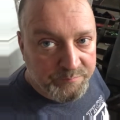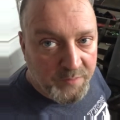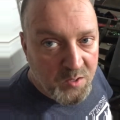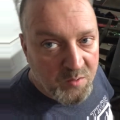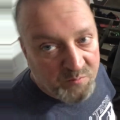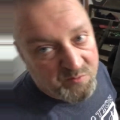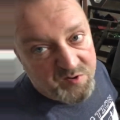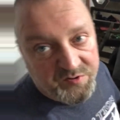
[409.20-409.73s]

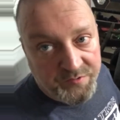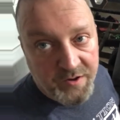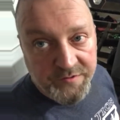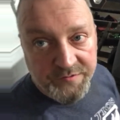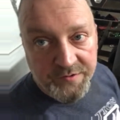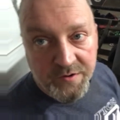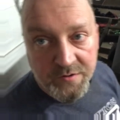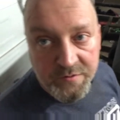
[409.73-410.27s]
Worst case
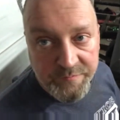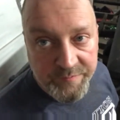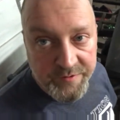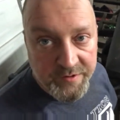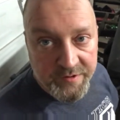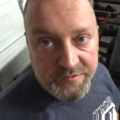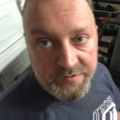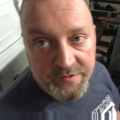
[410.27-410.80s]
scenario, if it
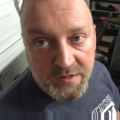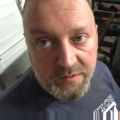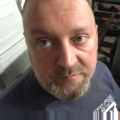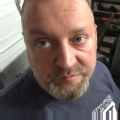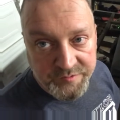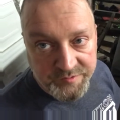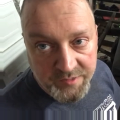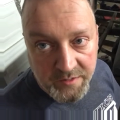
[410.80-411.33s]
doesn't, I'll
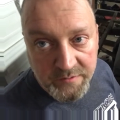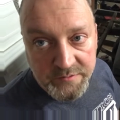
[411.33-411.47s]
sell